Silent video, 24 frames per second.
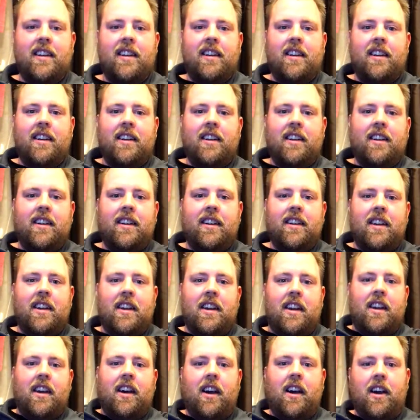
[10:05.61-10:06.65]
You make
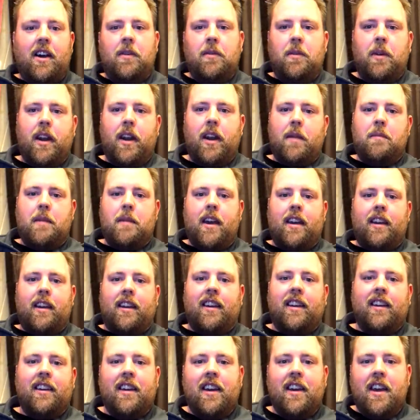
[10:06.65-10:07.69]
some pretty cool stuff. I
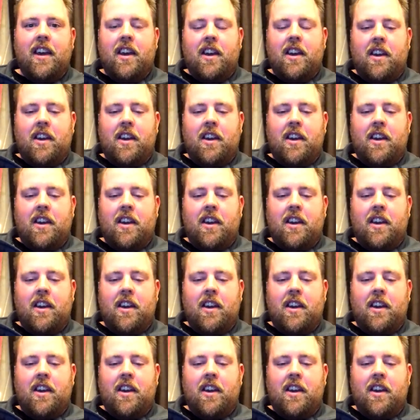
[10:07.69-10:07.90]
saw.